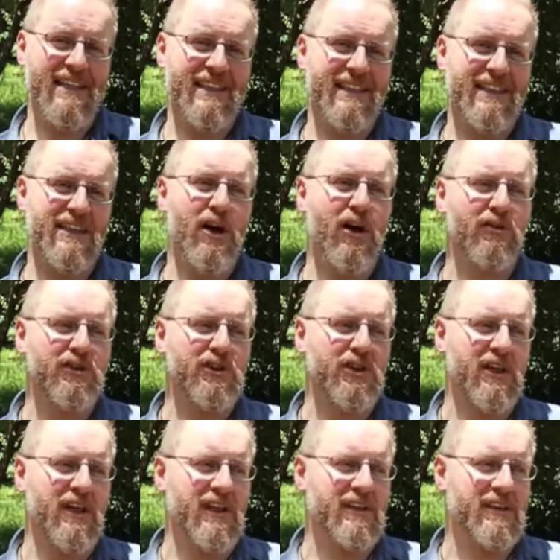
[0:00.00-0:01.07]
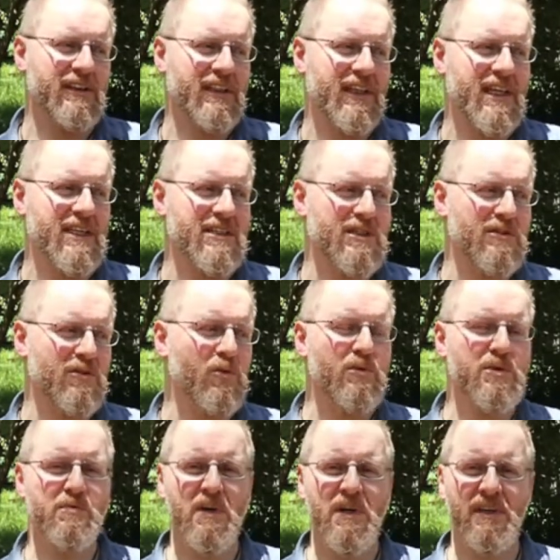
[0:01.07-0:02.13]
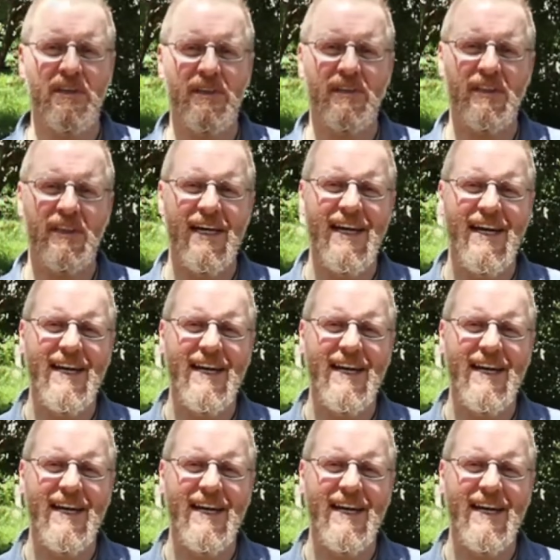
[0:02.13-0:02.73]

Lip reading: culture has always been,